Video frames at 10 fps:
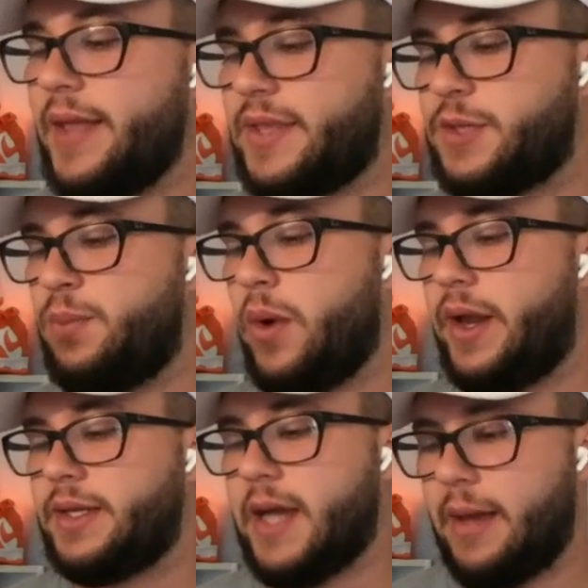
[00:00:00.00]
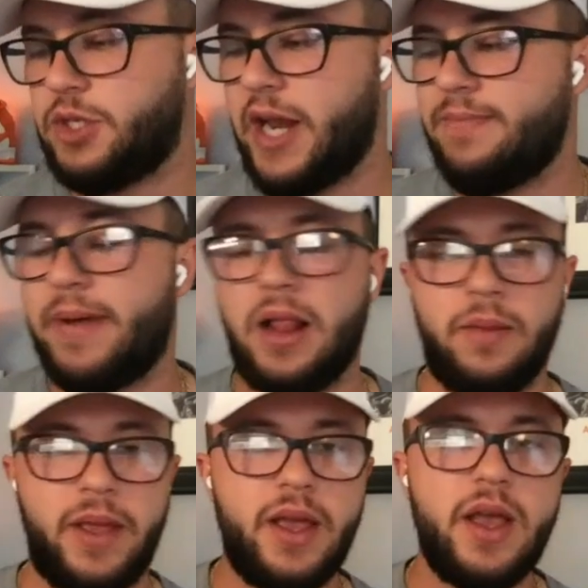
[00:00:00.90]
at this point in time. Jaden
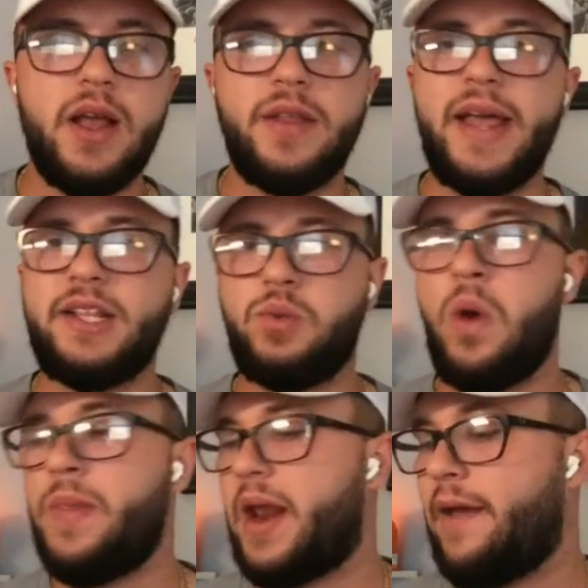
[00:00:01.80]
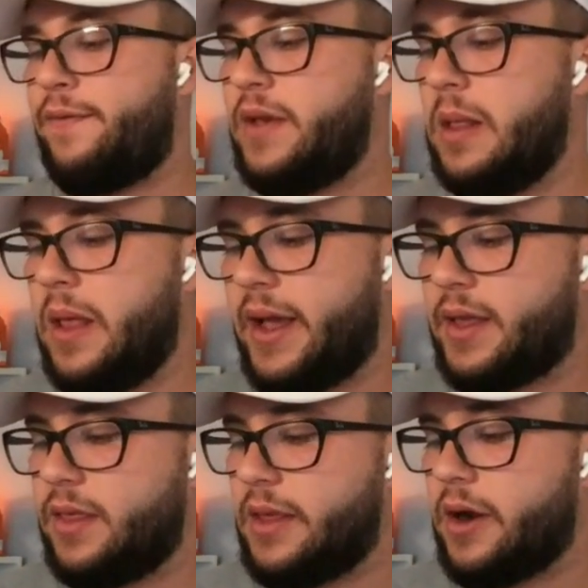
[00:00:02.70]
Bellamy. That's one that I feel
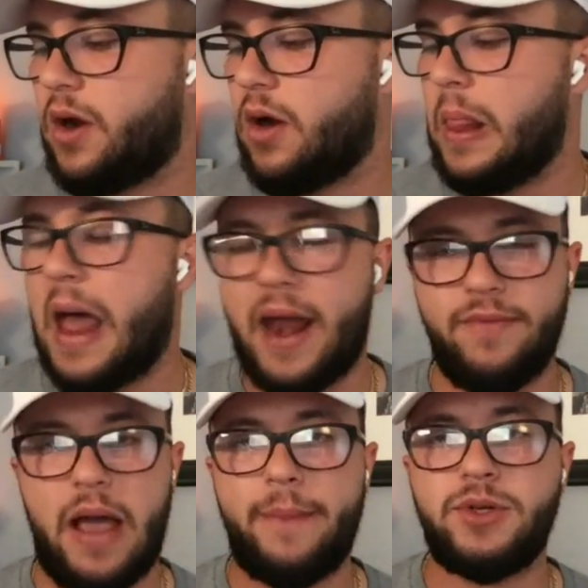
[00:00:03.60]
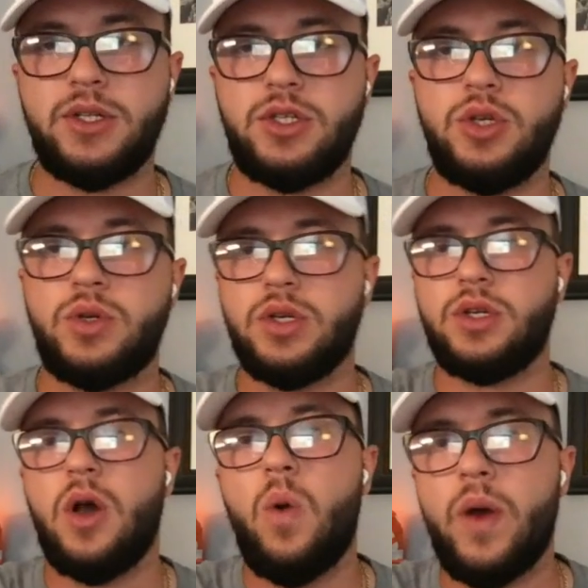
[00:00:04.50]
like there are a lot of options you
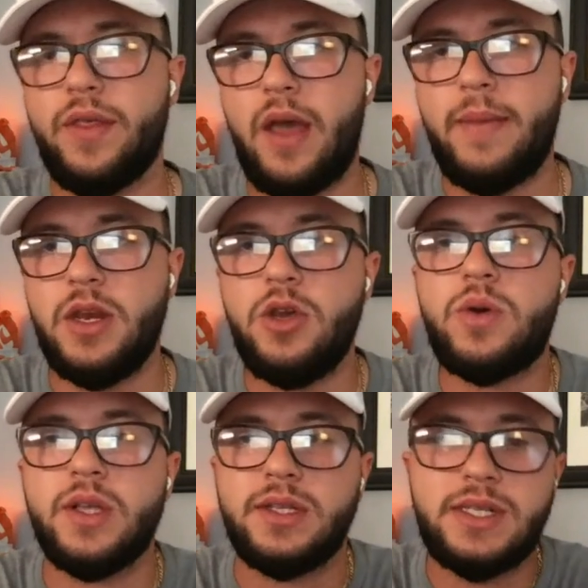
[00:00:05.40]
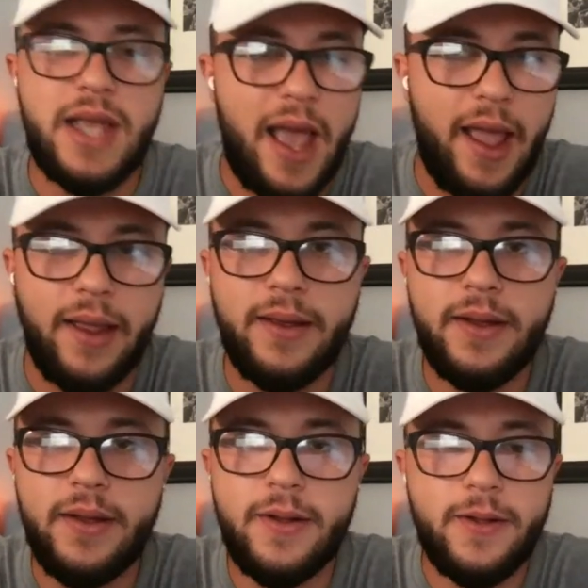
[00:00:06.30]
could go with. I mean, you could say
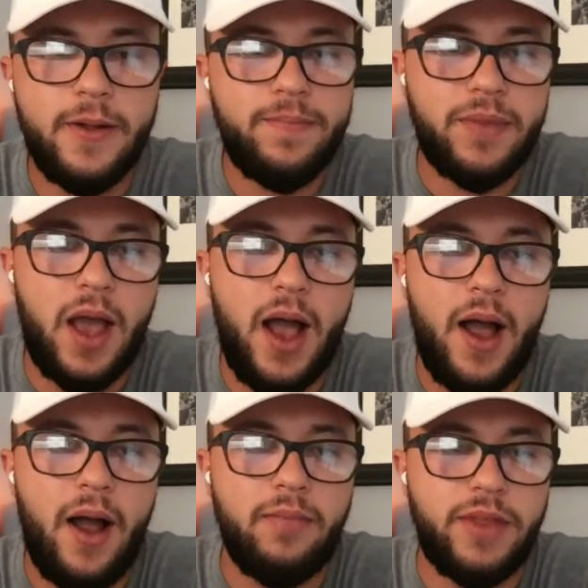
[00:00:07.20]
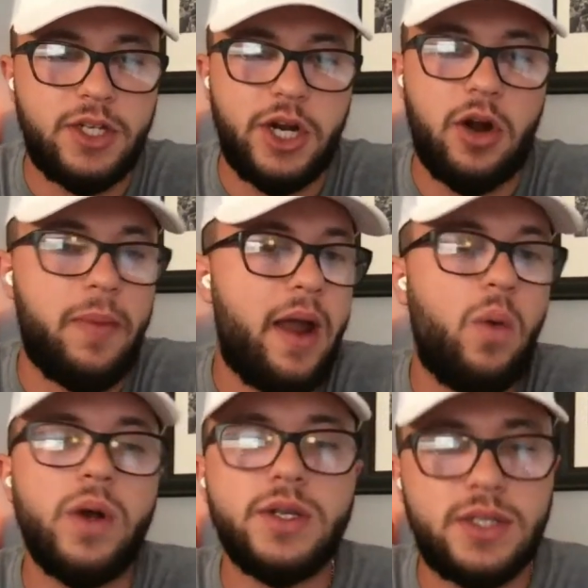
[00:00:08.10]
um, that
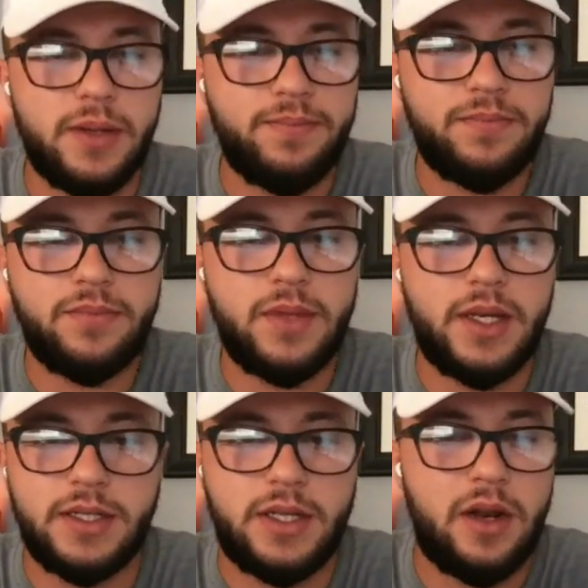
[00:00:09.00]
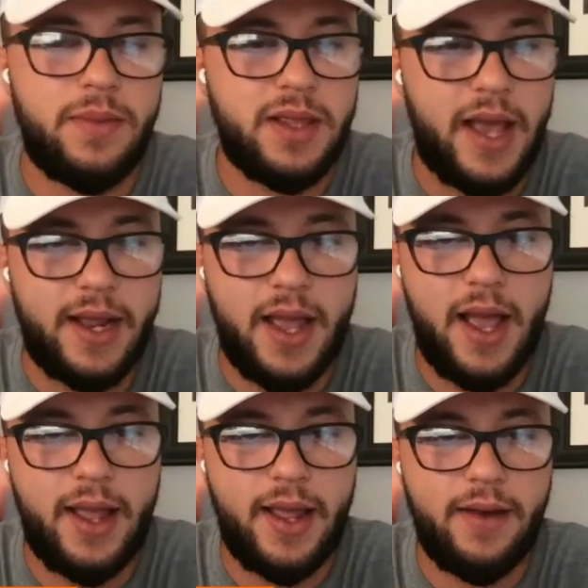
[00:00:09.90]
Jeremiah Wilson is going to be that
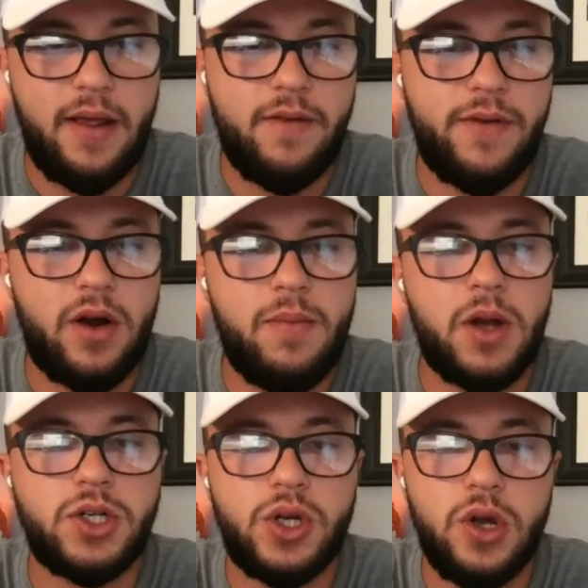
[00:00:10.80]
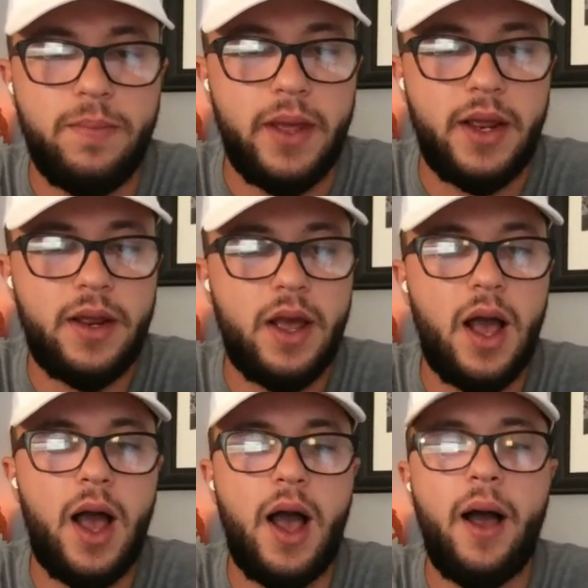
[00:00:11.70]
guy, and and very much could be.
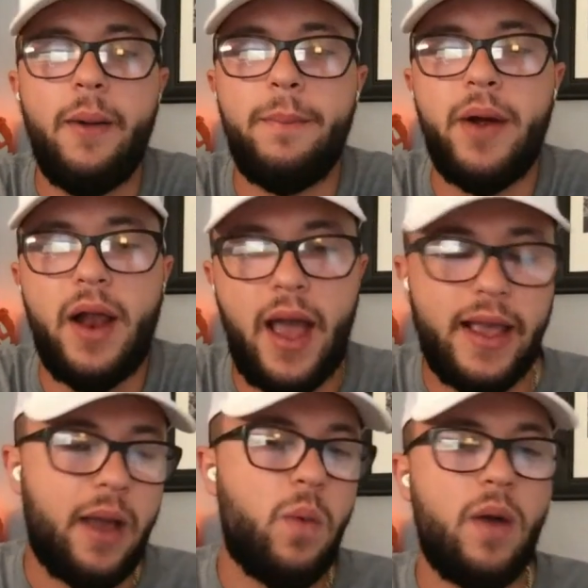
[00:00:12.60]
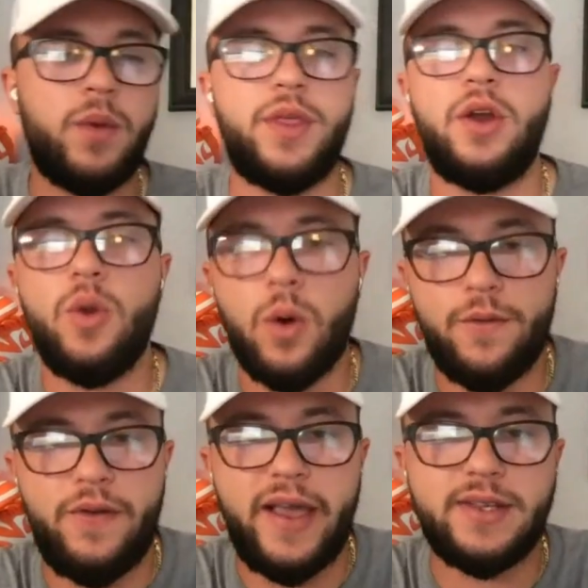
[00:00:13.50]
Um, but I, I went with the
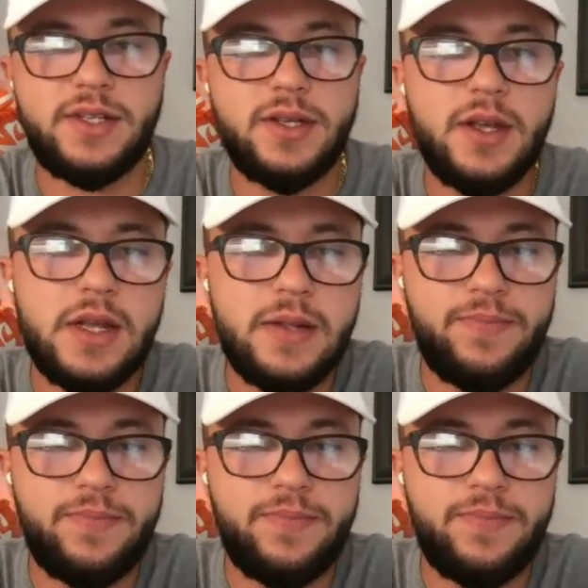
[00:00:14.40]
newer face